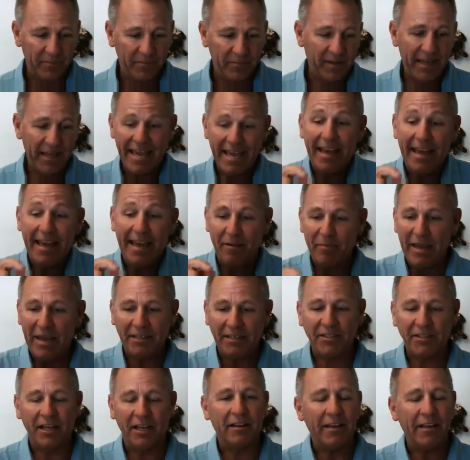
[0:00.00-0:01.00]
kit,
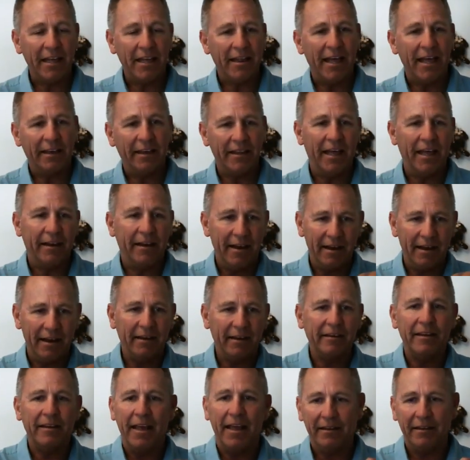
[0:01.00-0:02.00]
basically, that
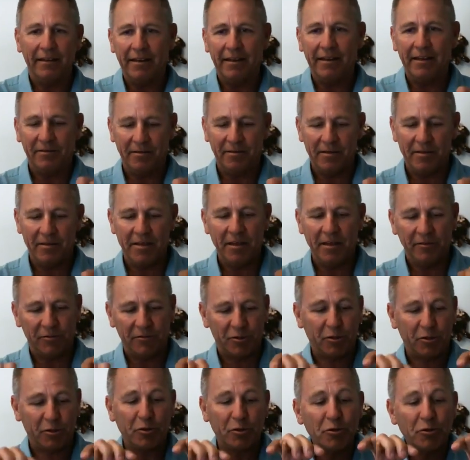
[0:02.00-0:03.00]
the
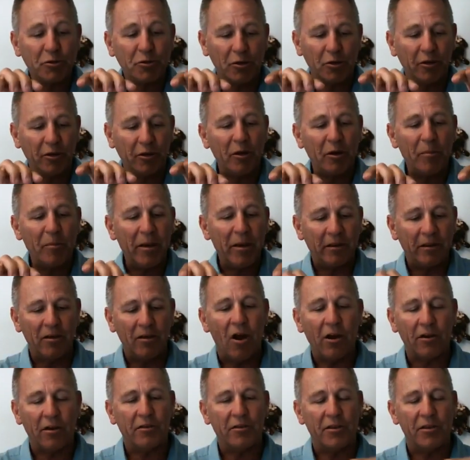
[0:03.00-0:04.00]
screws are a little bit
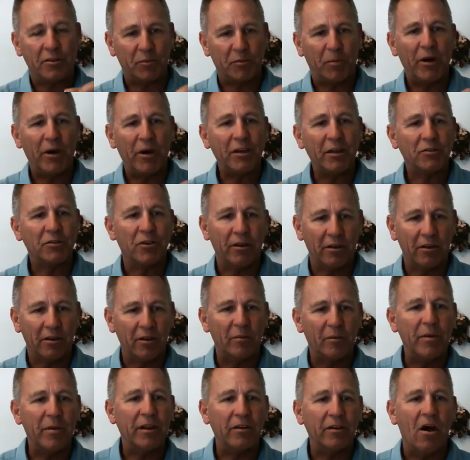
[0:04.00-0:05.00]
longer, the springs are a
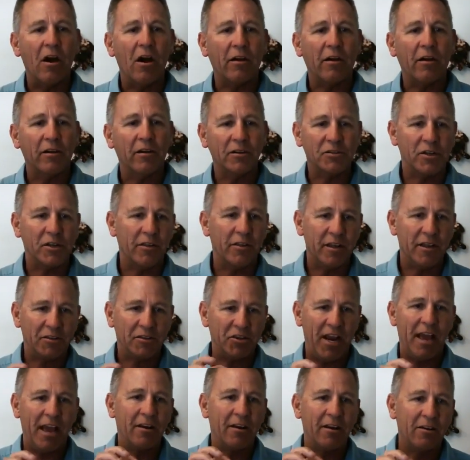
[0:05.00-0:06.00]
little bit longer, and so the
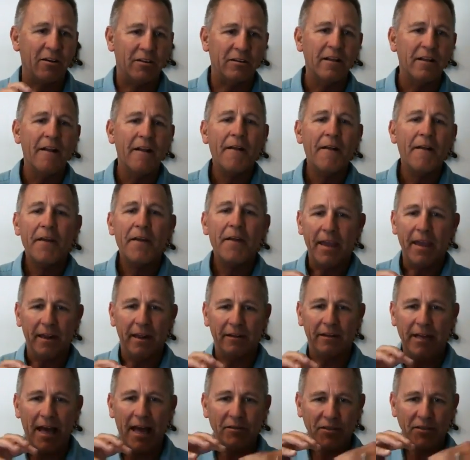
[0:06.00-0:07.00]
channel, it
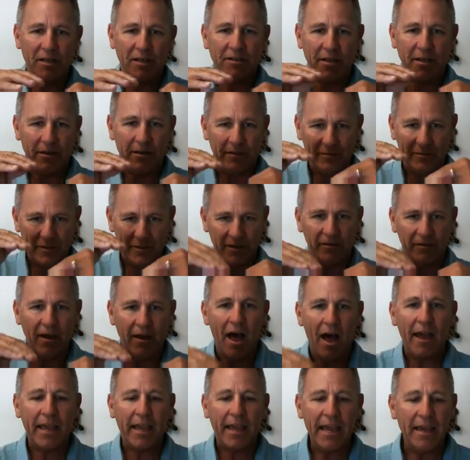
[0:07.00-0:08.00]
allows it to
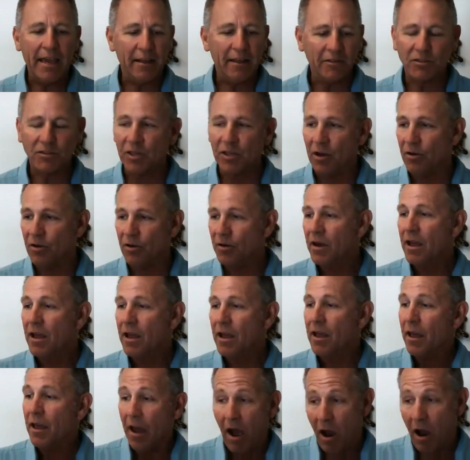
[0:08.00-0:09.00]
lock in. So
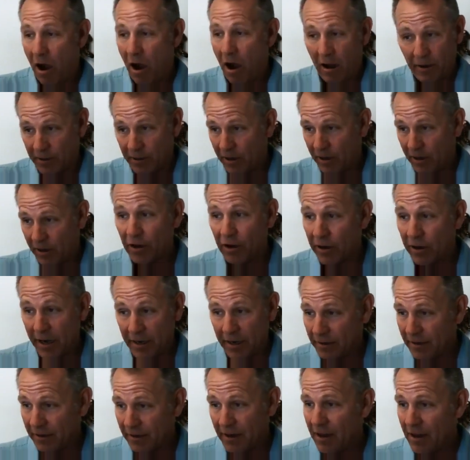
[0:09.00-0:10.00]
our
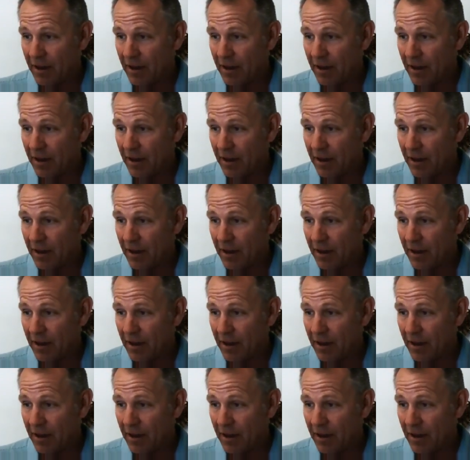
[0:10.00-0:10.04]
current